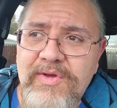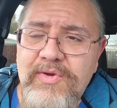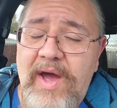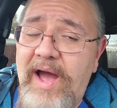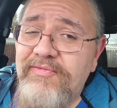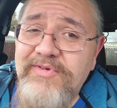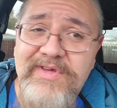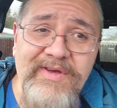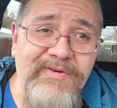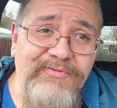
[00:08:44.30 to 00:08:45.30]
you have to
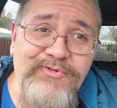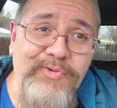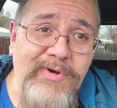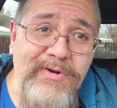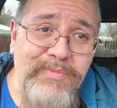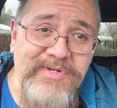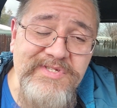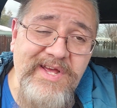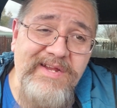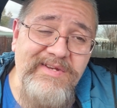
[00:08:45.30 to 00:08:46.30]
give
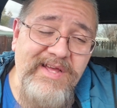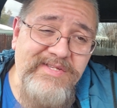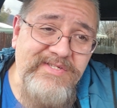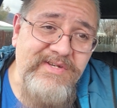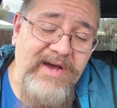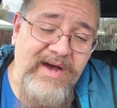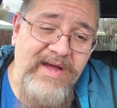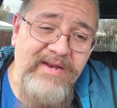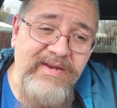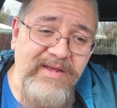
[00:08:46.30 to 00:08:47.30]
200%. It's
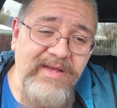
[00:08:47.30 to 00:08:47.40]
not,